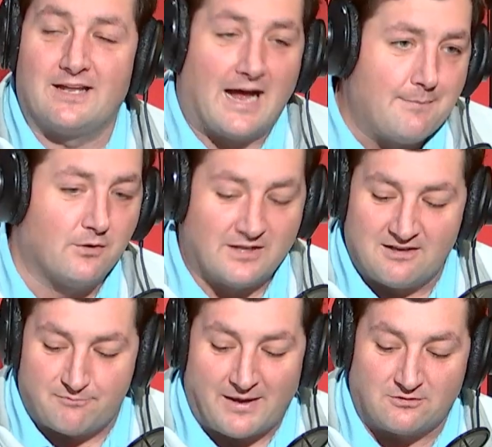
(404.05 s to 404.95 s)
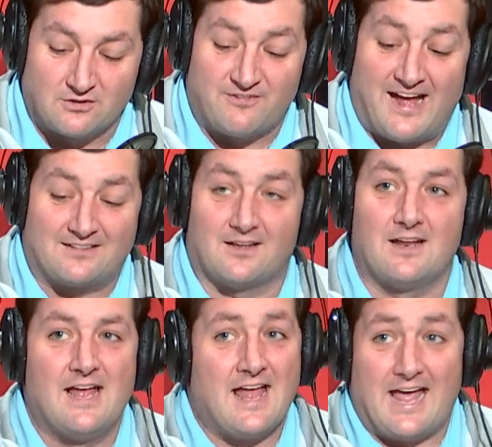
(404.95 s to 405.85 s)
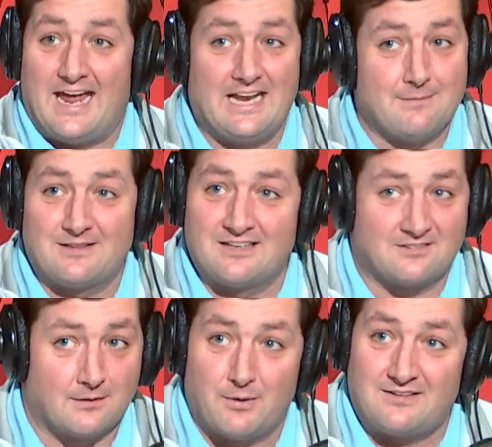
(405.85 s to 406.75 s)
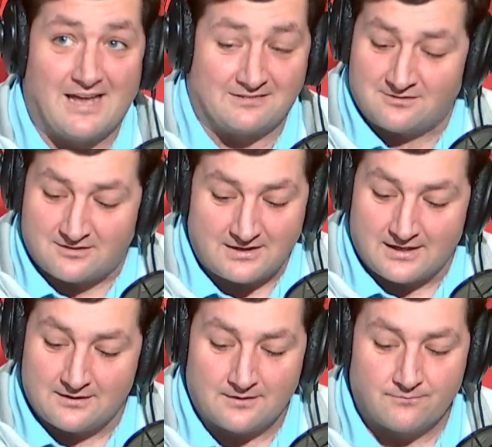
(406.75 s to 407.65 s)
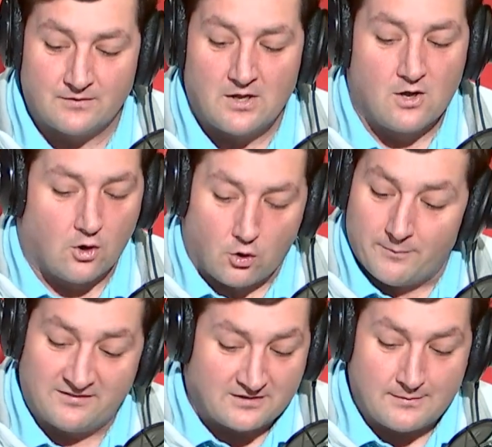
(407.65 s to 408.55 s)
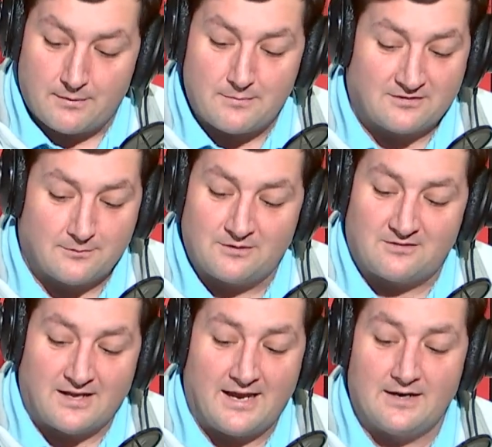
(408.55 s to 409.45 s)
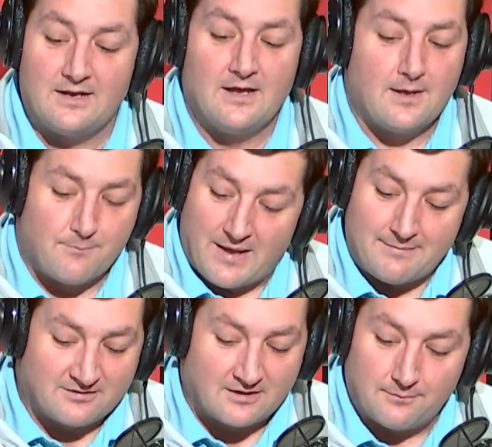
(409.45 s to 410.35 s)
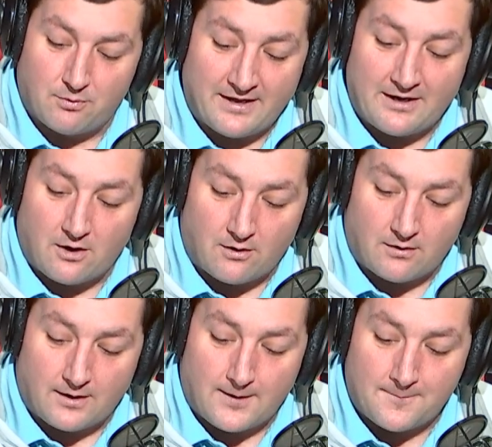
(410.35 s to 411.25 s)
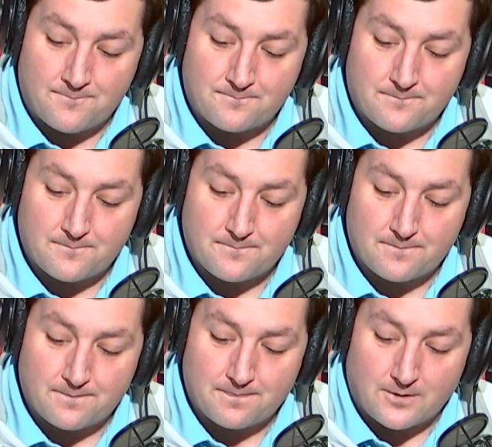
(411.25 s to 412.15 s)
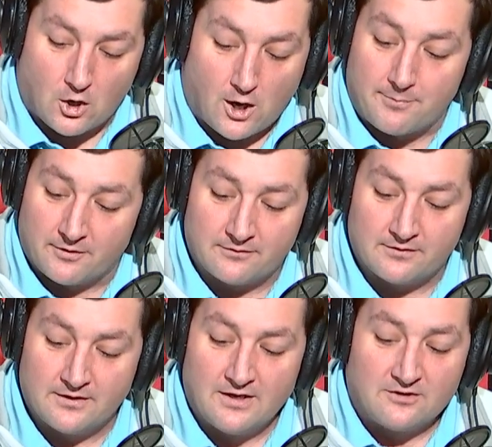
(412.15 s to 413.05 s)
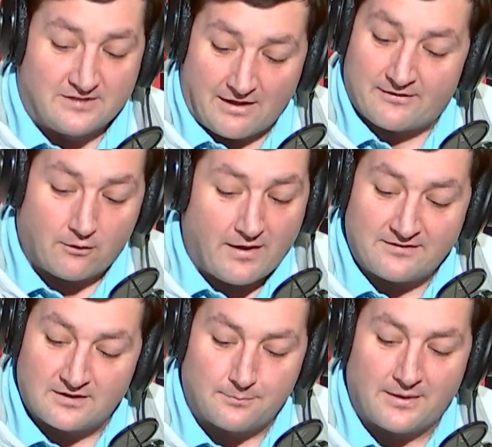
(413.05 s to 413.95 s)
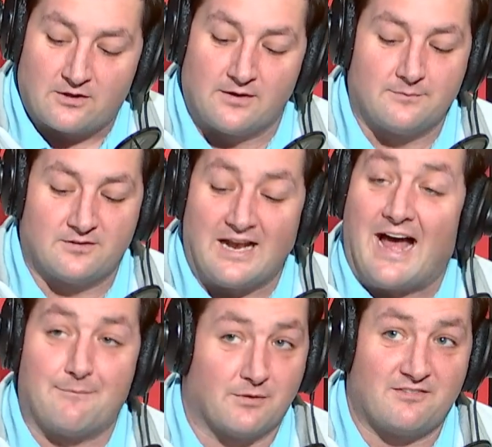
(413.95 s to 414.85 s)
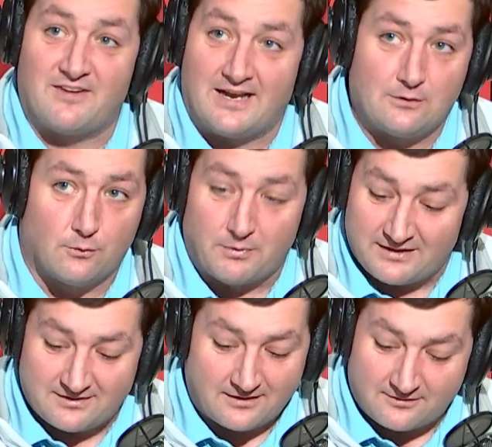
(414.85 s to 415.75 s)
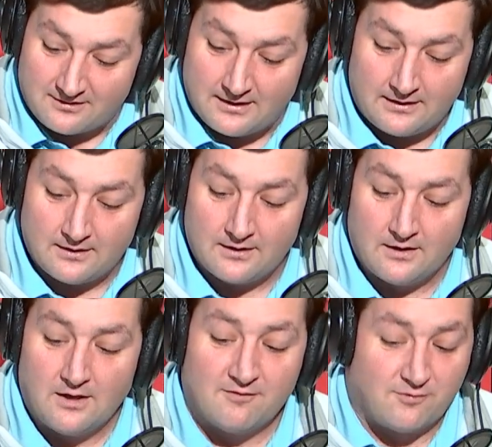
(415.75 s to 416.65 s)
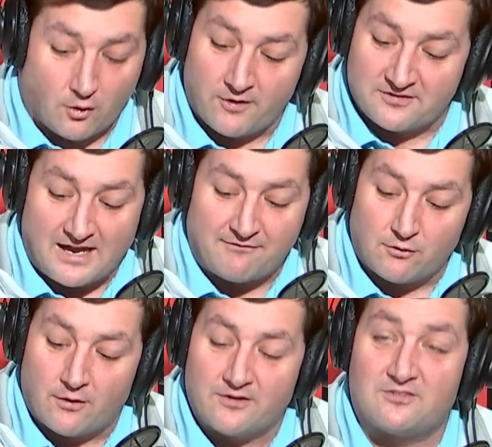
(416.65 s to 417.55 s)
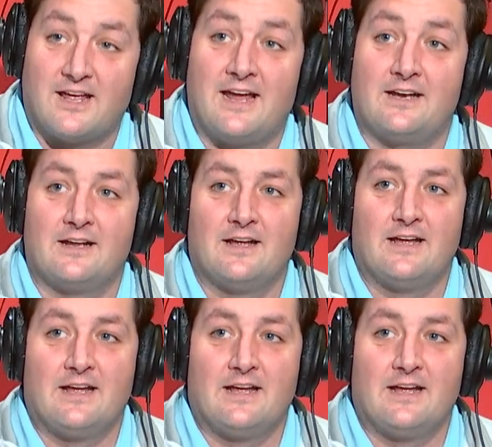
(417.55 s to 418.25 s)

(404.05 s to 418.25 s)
And I believe, based on the fact that A&M, I think, is going to play Texas at the end, Ole Miss is going to play Mississippi State, Bama's going to play Auburn, South Carolina's going to play Clemson, I believe Vandy will play Tennessee, Florida's got Florida State,